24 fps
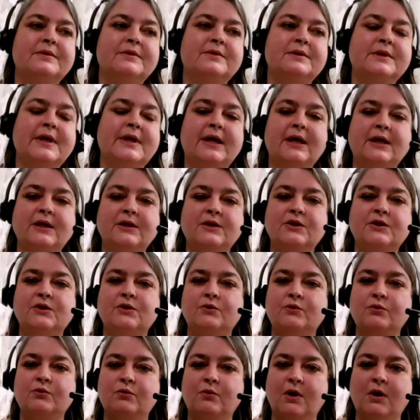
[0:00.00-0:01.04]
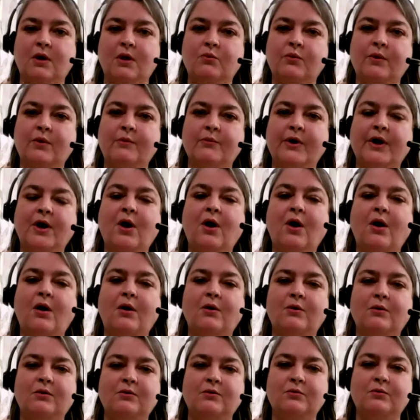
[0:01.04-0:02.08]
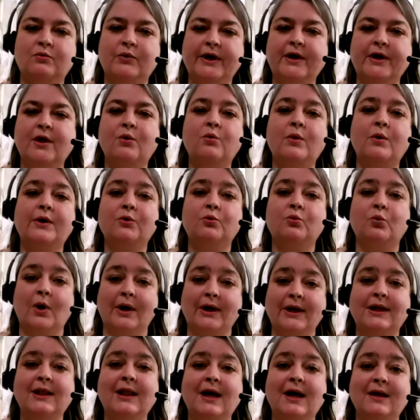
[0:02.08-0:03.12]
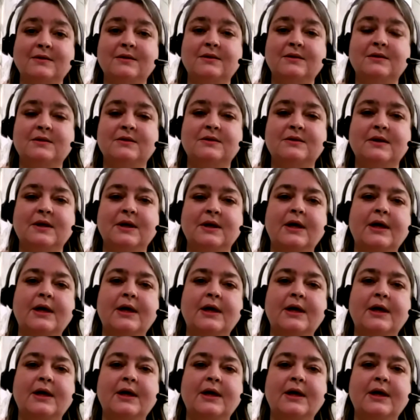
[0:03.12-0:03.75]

taken to what we call Wicca 101 classes